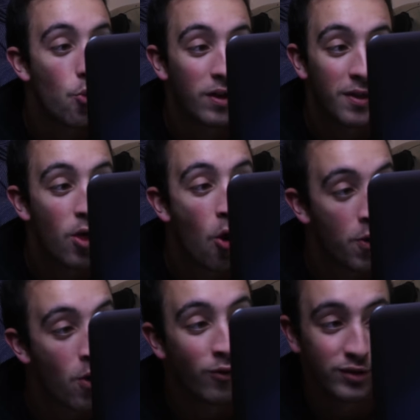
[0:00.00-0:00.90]
before,
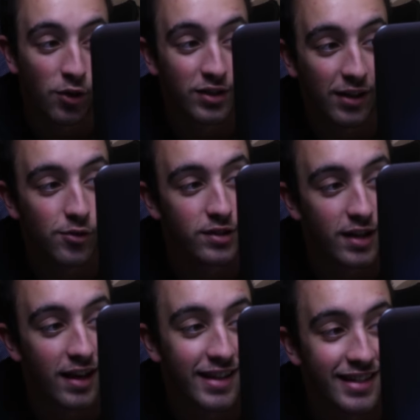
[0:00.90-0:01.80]
people who are
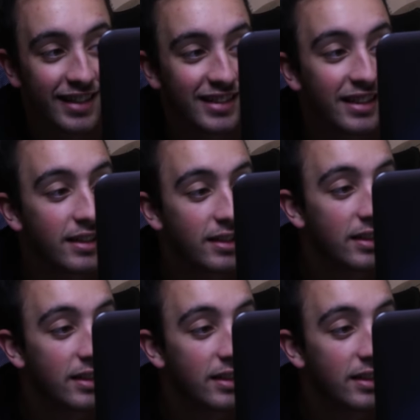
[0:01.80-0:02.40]
far out of